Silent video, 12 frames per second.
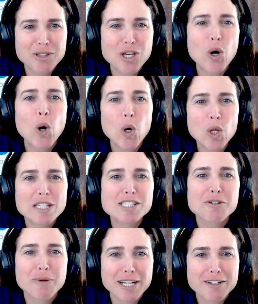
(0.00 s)
The whole is
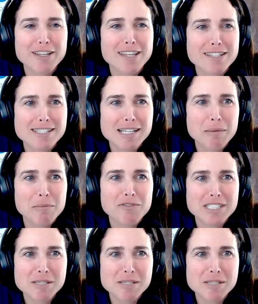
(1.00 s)
greater than the sum of its